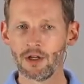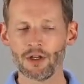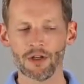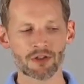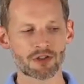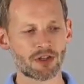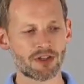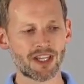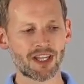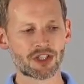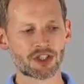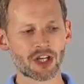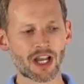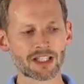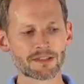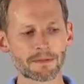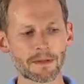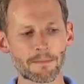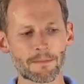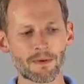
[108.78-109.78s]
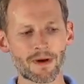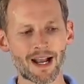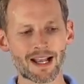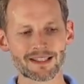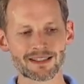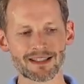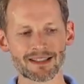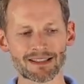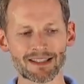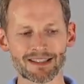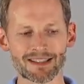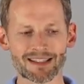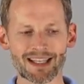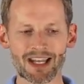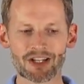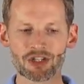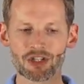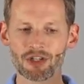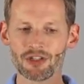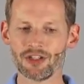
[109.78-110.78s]
So the adjustment process
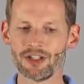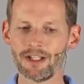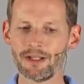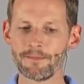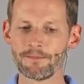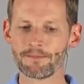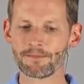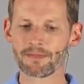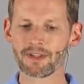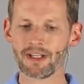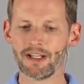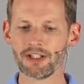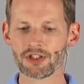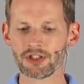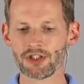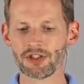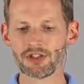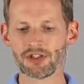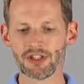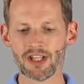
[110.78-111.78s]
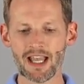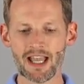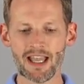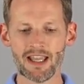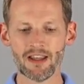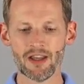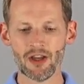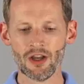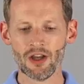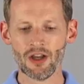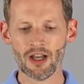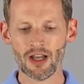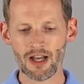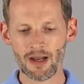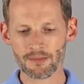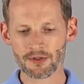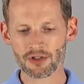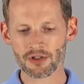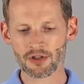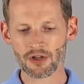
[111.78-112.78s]
essentially, let's just say,
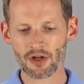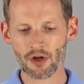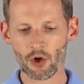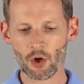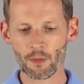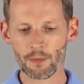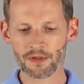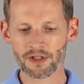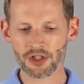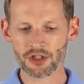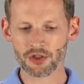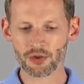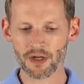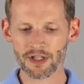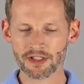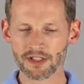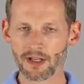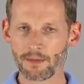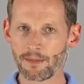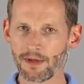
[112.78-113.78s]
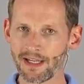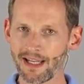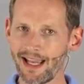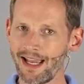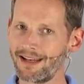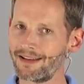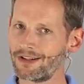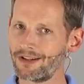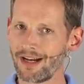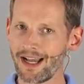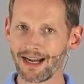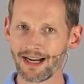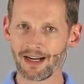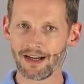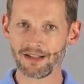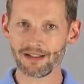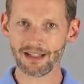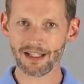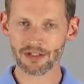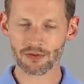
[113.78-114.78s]
I'm just going to open these joints up again.
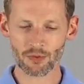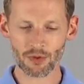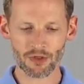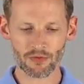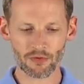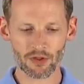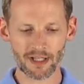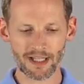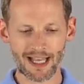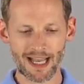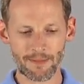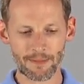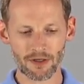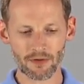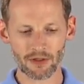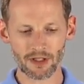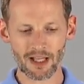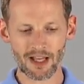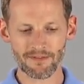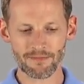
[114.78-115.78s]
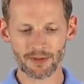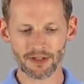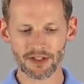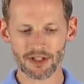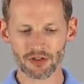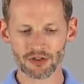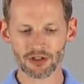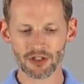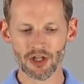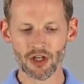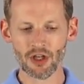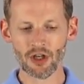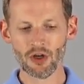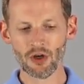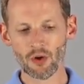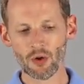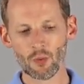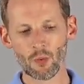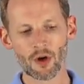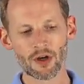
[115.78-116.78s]
This wouldn't really happen in real life, but there's
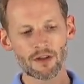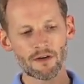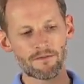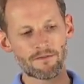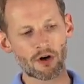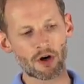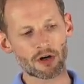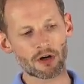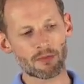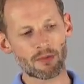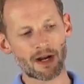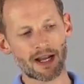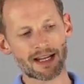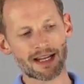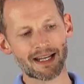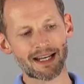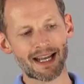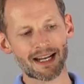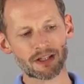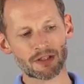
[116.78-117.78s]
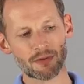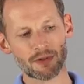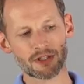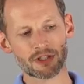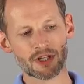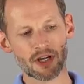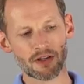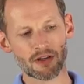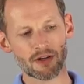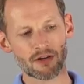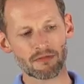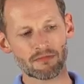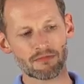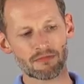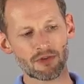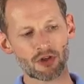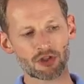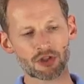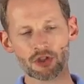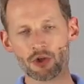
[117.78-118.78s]
where the vertebrae connect to each other,
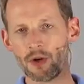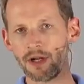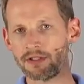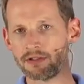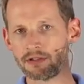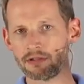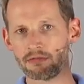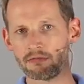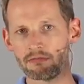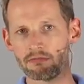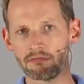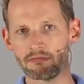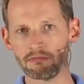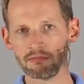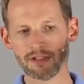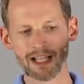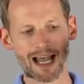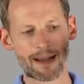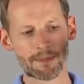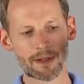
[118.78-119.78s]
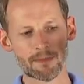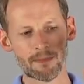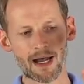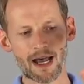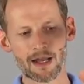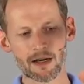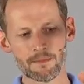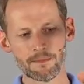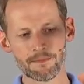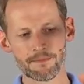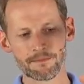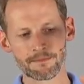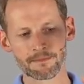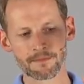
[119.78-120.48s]
there's joints, top and bottom.